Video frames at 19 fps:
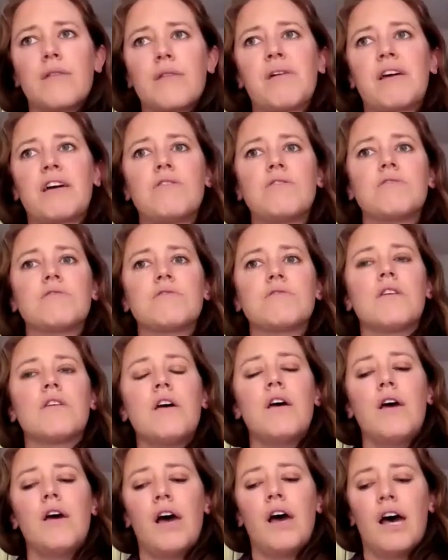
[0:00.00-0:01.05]
emails.
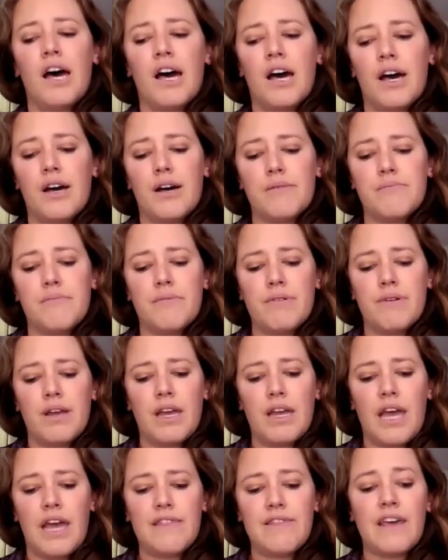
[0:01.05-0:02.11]
Mm-hmm. Um,
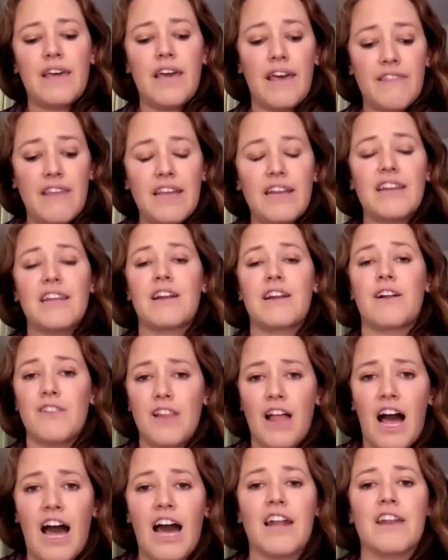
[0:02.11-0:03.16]
and they, and they need a
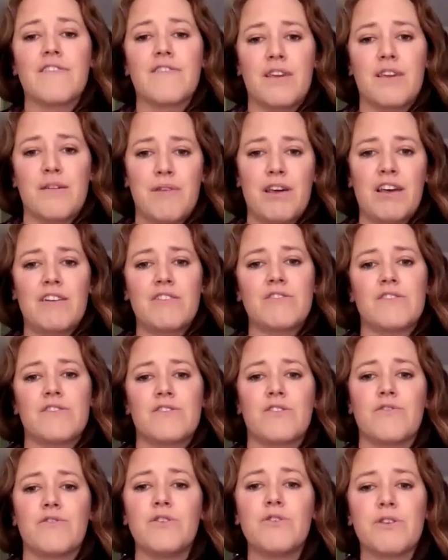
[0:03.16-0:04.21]
lot of emails.
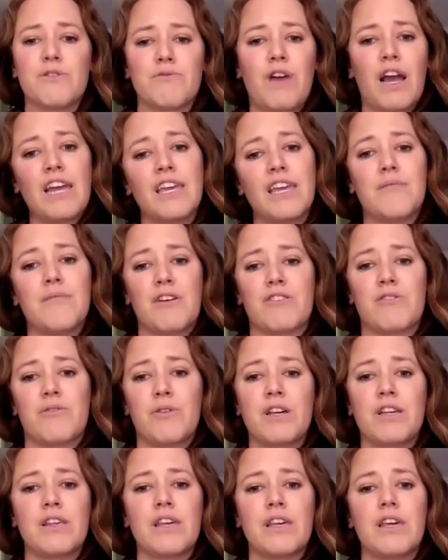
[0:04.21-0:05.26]
So if you mm-hmm. can write emails
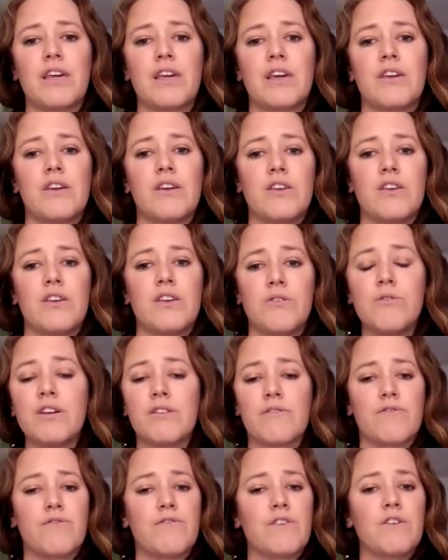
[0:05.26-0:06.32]
quickly, you
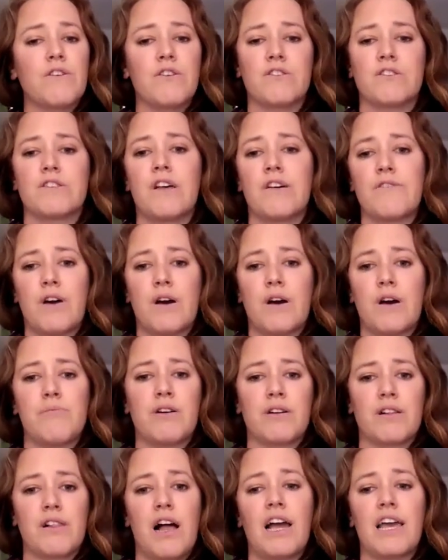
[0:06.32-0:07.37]
can fill yourself up
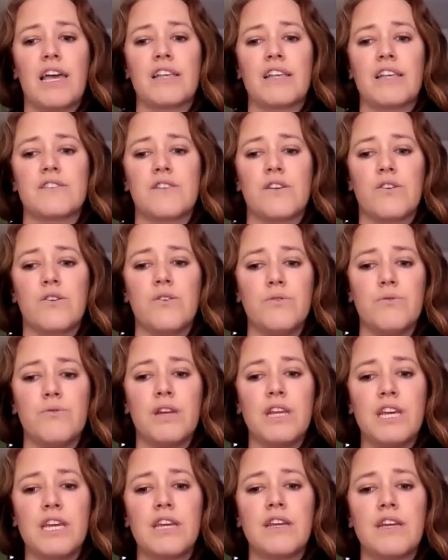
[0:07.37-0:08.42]
on clients who
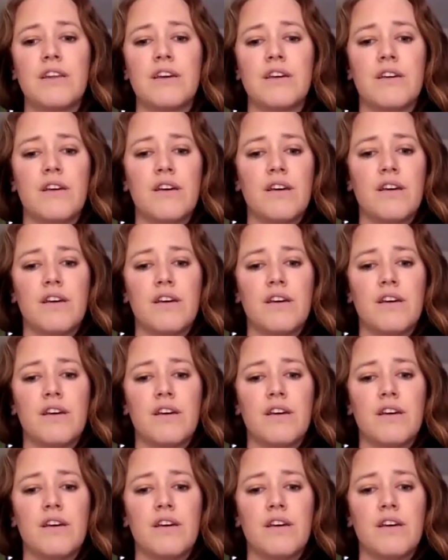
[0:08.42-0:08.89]
need